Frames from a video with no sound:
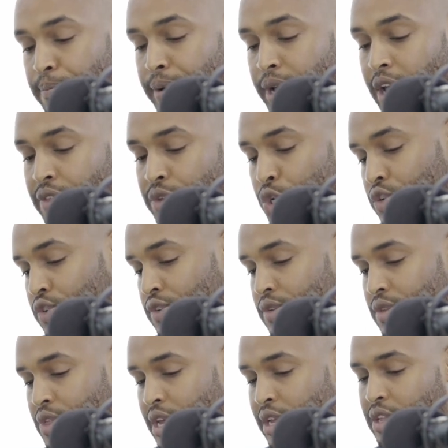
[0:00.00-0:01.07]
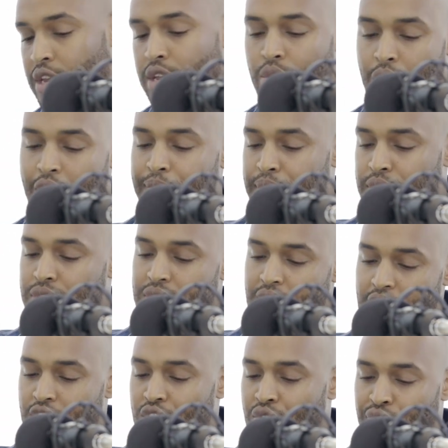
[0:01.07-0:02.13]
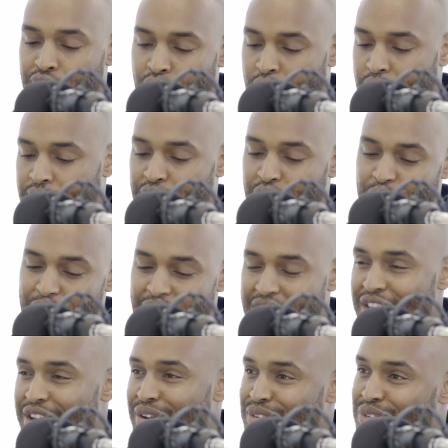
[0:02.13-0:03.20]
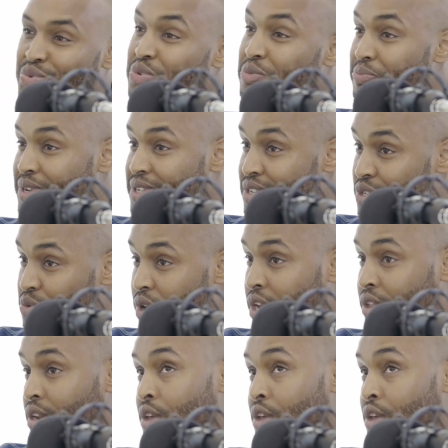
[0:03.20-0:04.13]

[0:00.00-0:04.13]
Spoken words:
but I just think that, I've been seeing you for many years doing business, right?